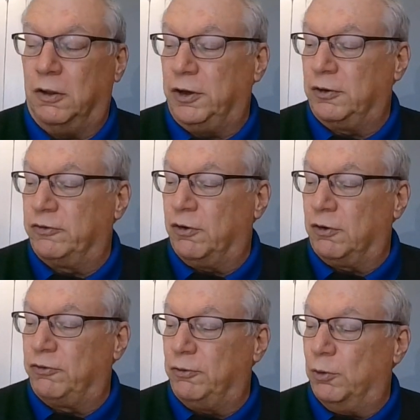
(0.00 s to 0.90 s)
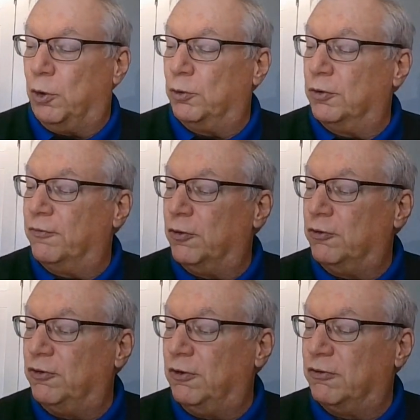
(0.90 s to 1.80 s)
links are to older
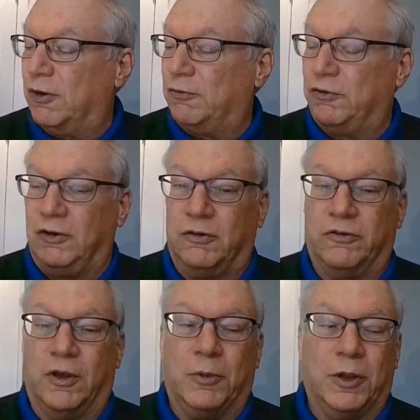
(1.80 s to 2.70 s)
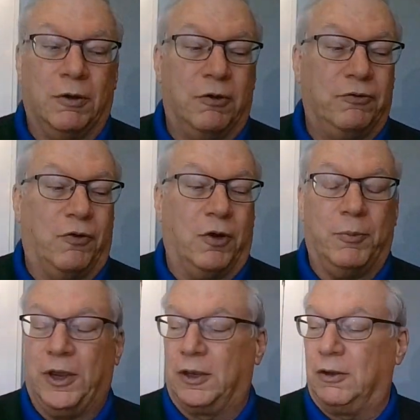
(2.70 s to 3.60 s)
versions. I've seen some that are as far
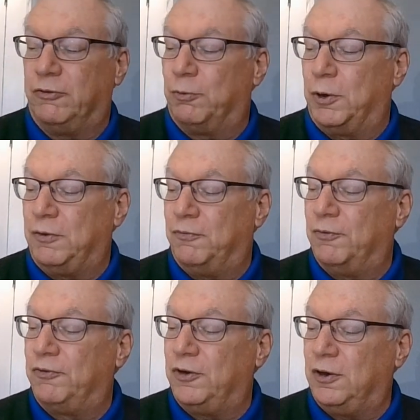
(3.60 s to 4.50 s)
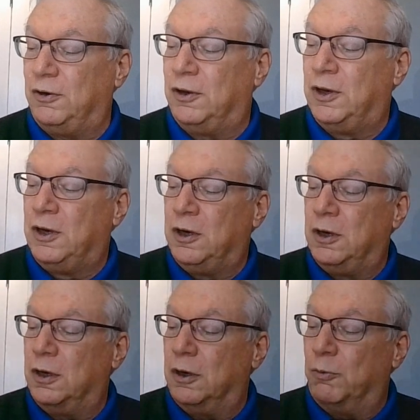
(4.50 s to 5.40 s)
back as 2015,
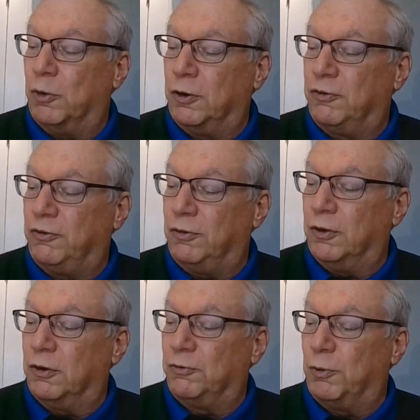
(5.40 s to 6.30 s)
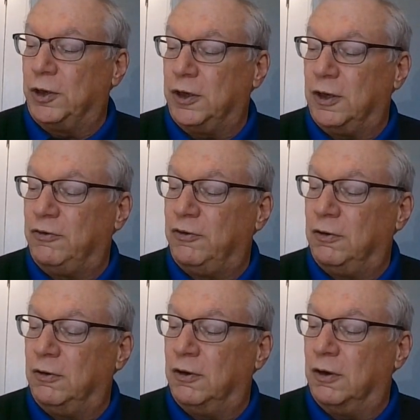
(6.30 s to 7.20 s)
one or two that are
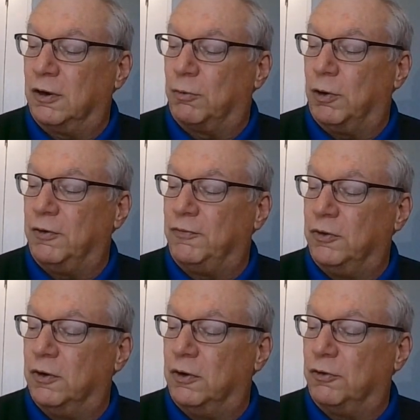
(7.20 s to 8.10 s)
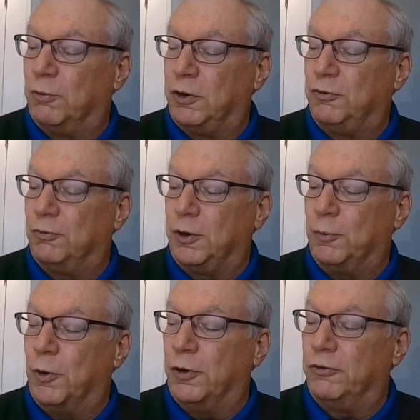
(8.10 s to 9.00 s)
2018, quite a few that are
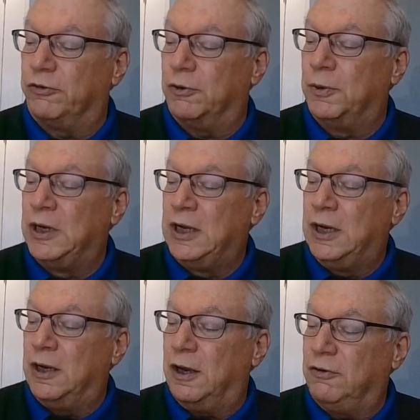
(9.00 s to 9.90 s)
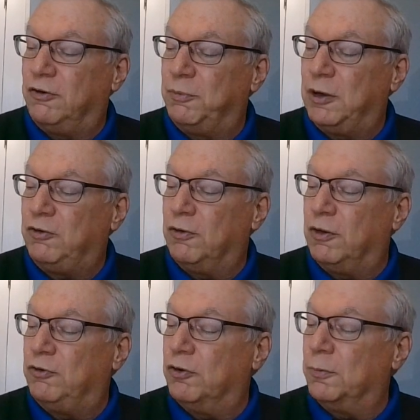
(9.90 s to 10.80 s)
2021. So just make sure
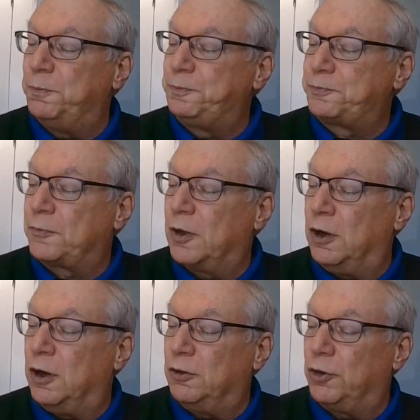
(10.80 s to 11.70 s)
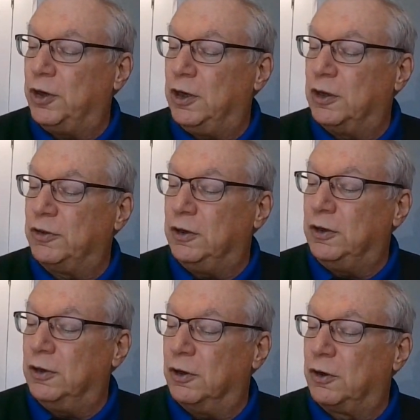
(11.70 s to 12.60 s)
that you're looking at
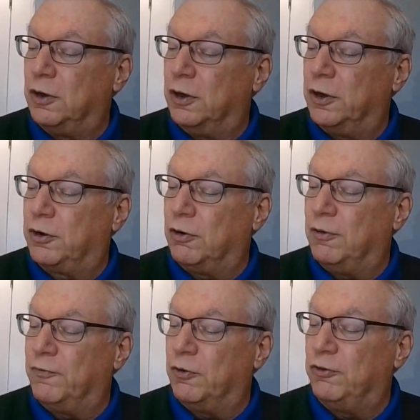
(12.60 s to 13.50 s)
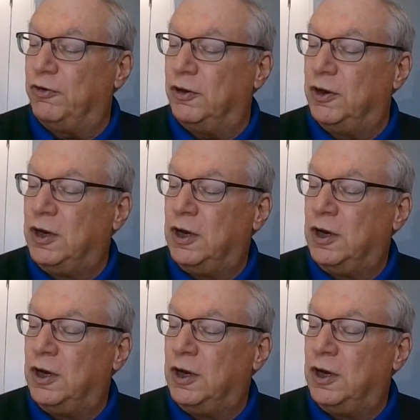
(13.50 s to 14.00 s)
the current version